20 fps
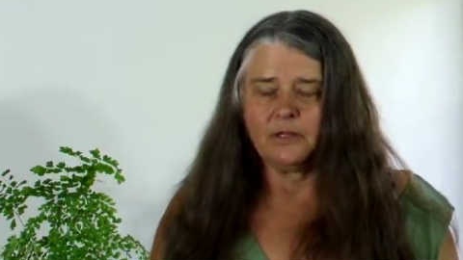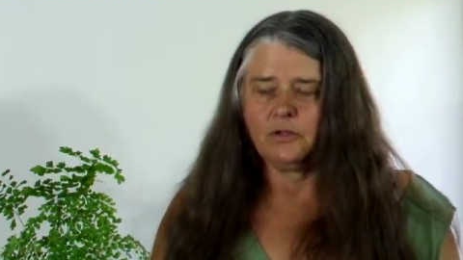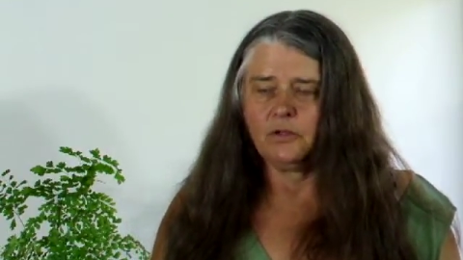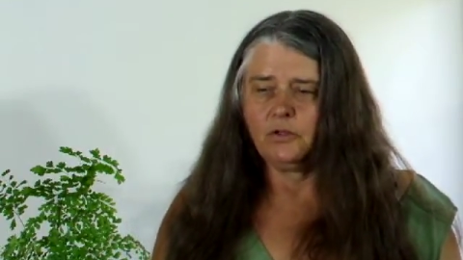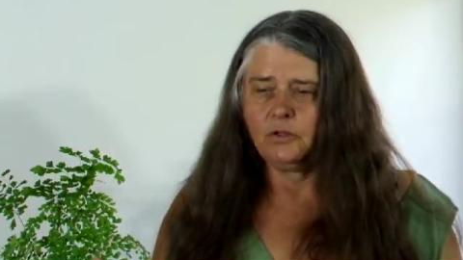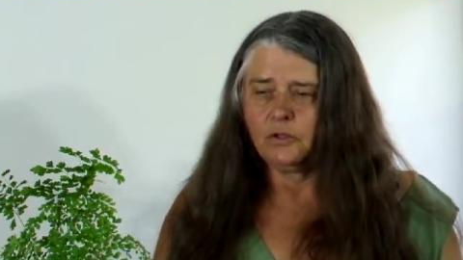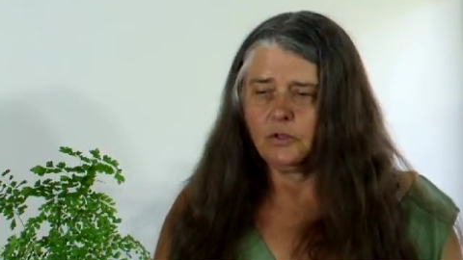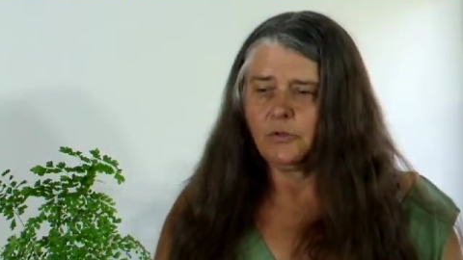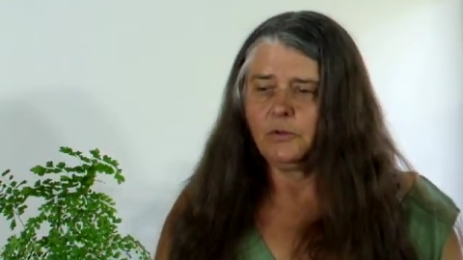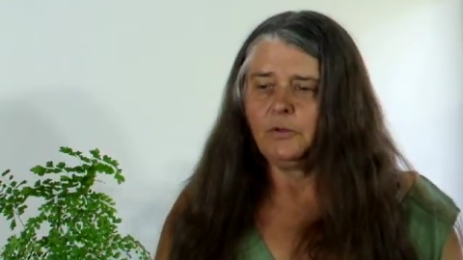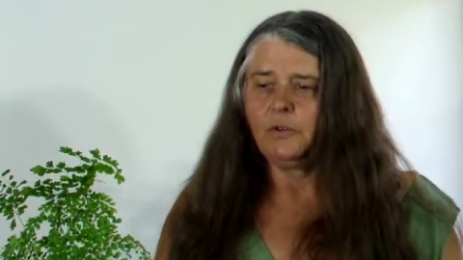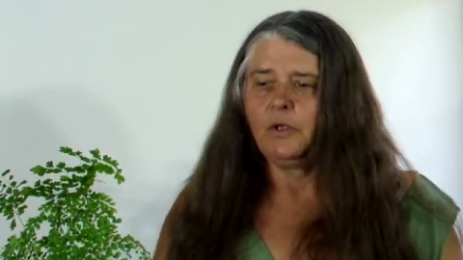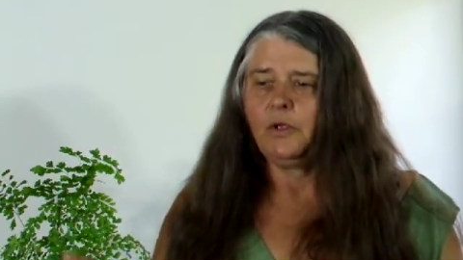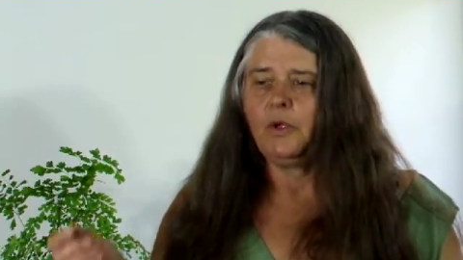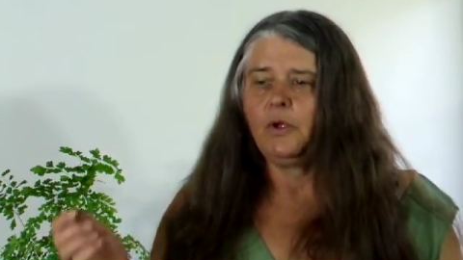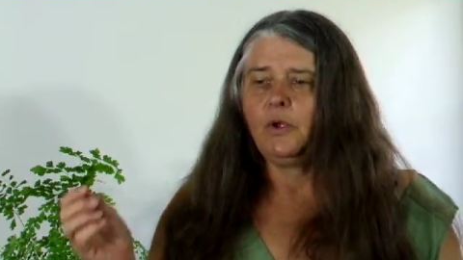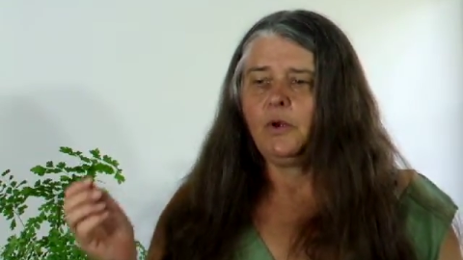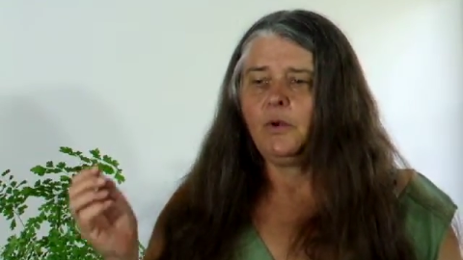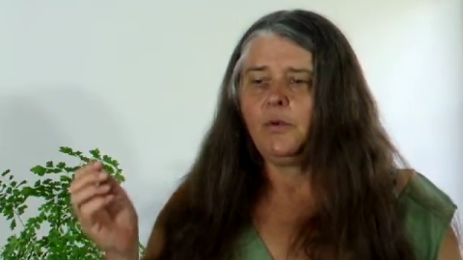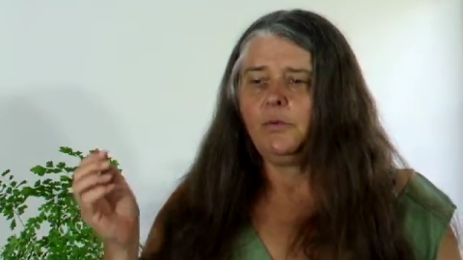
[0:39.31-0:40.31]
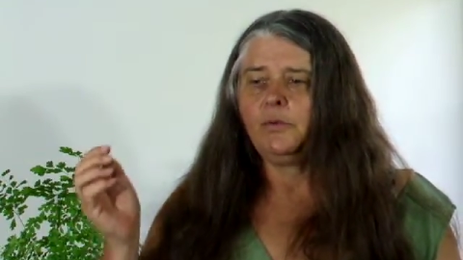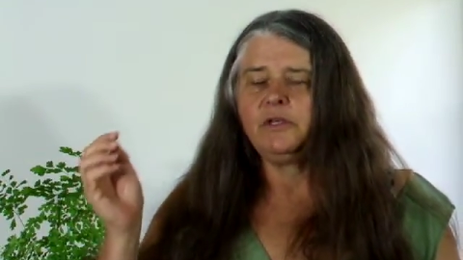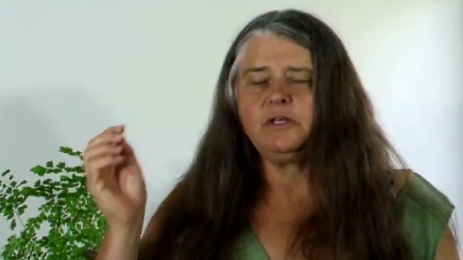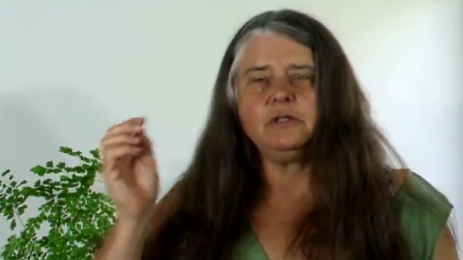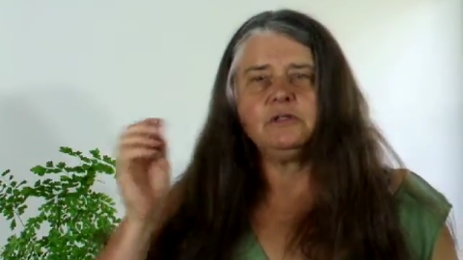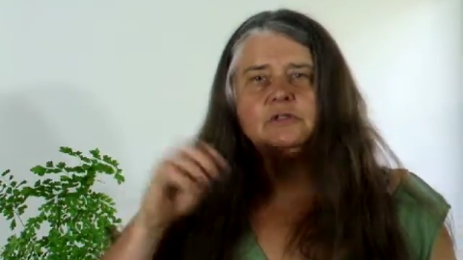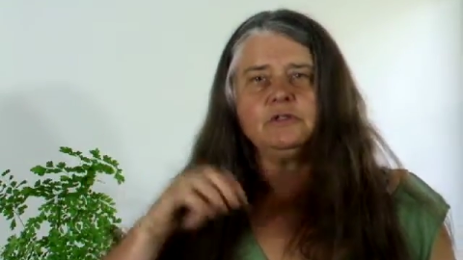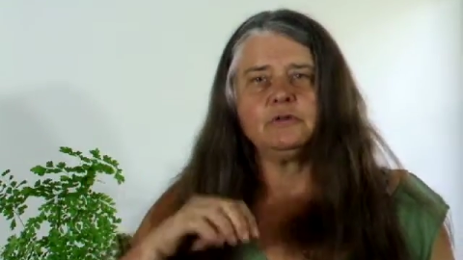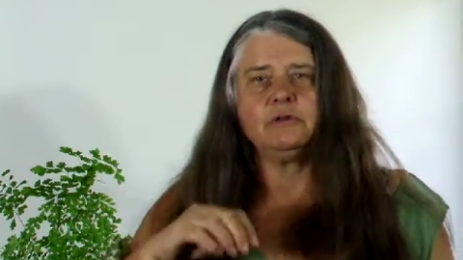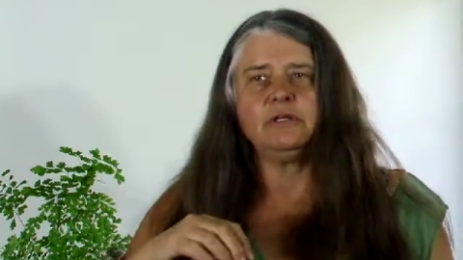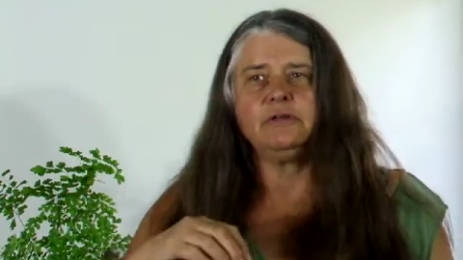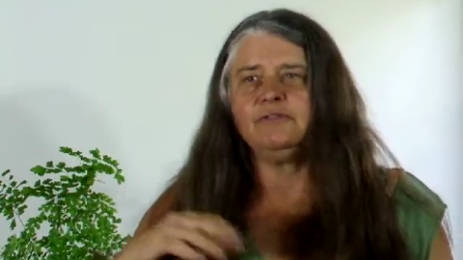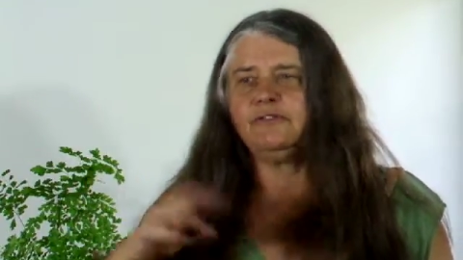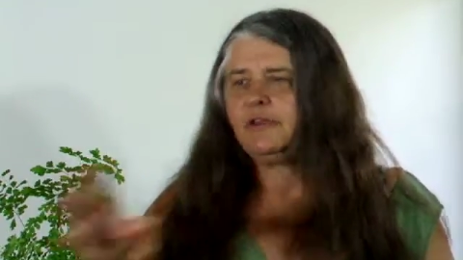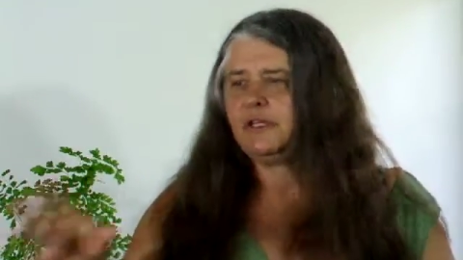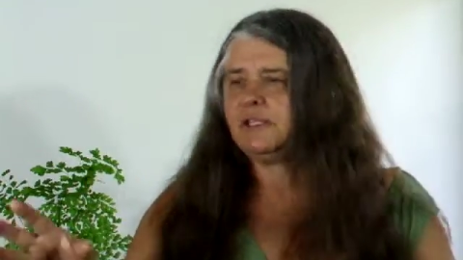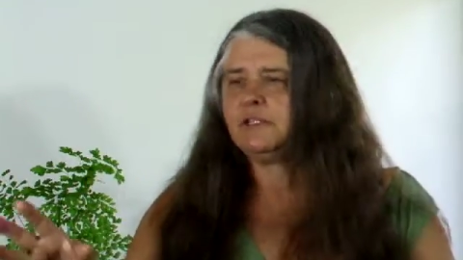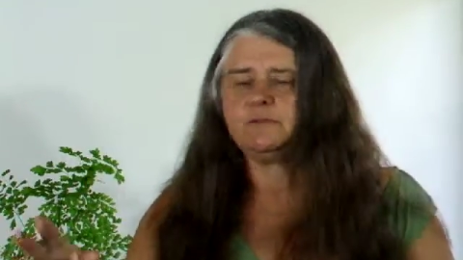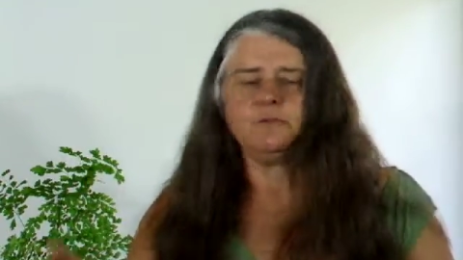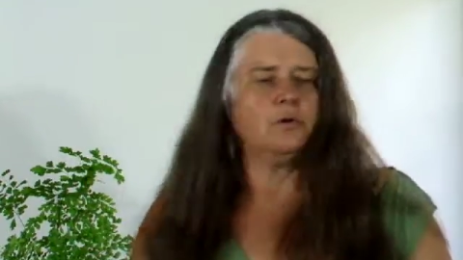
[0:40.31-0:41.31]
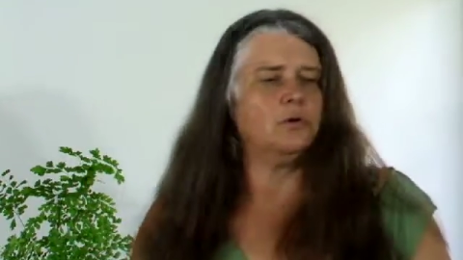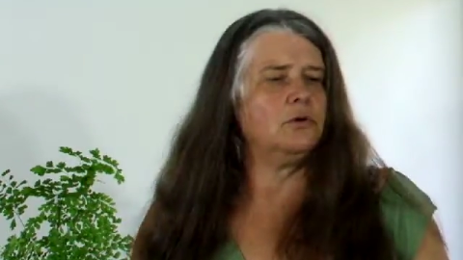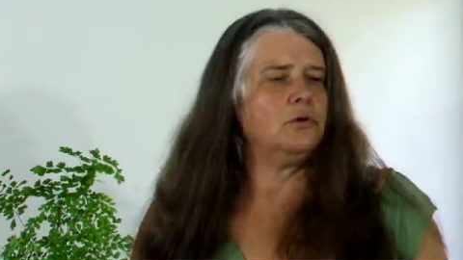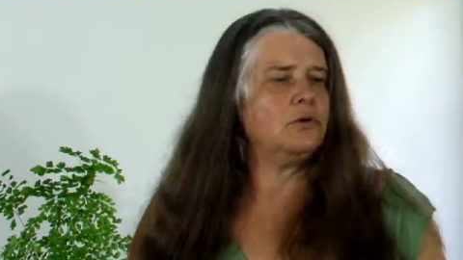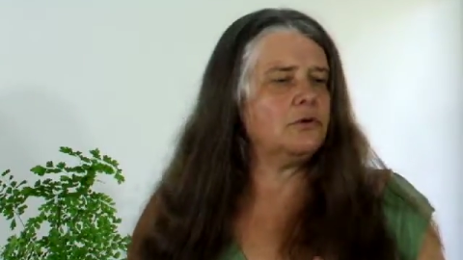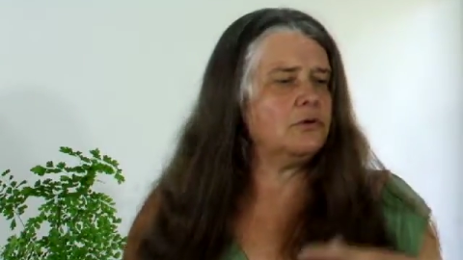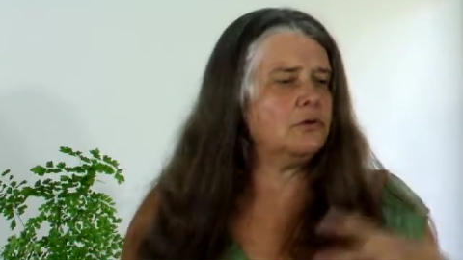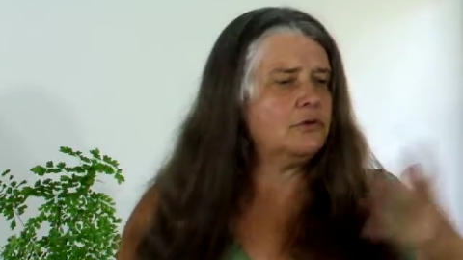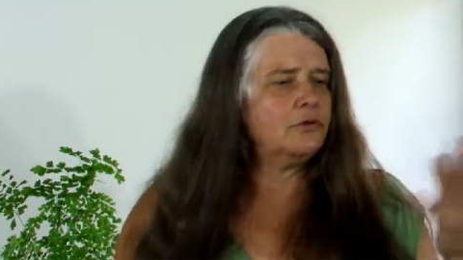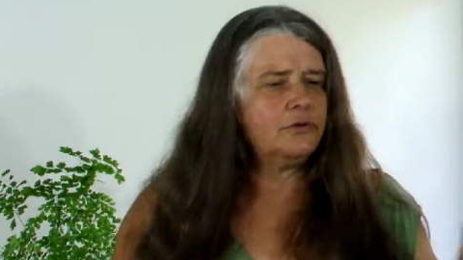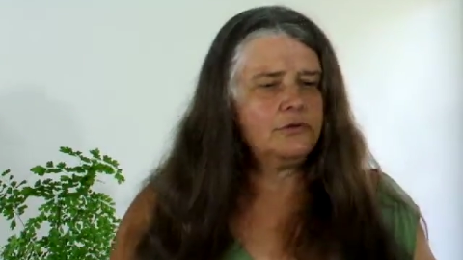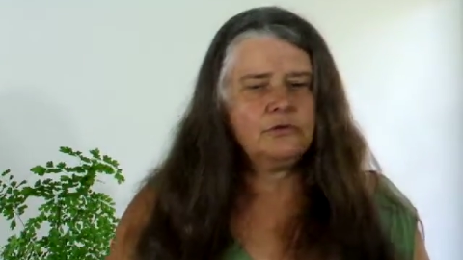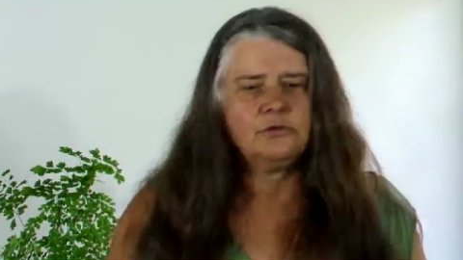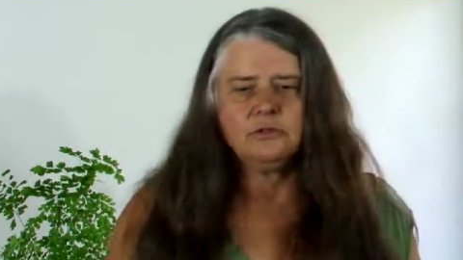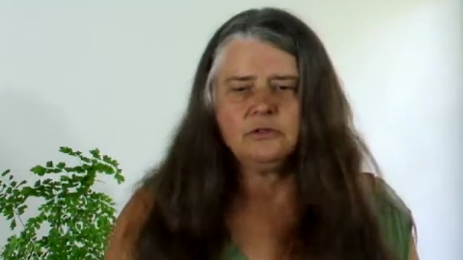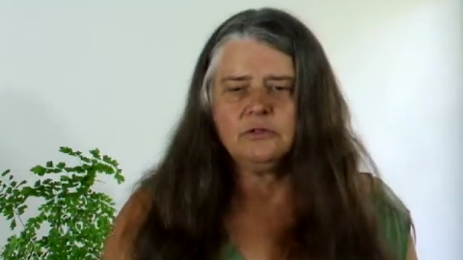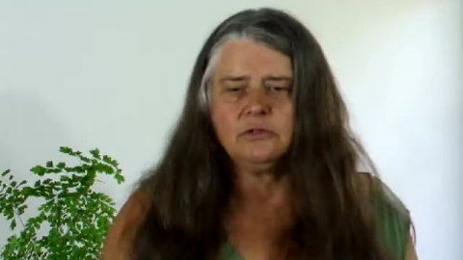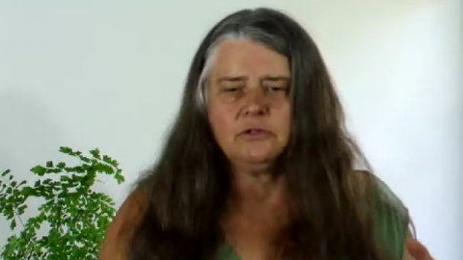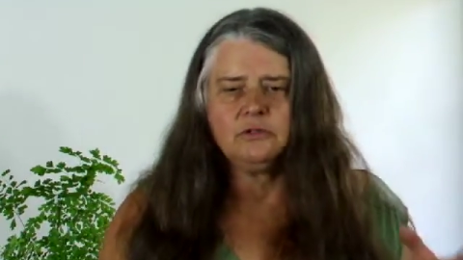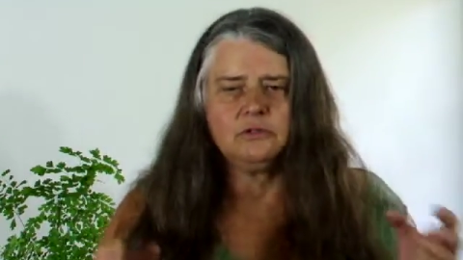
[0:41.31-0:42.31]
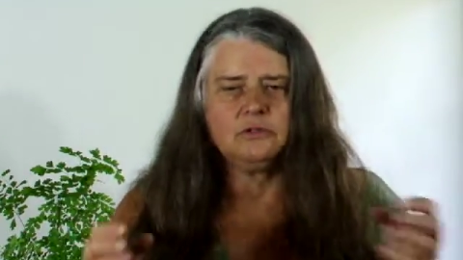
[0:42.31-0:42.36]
You know, when you join Facebook or Google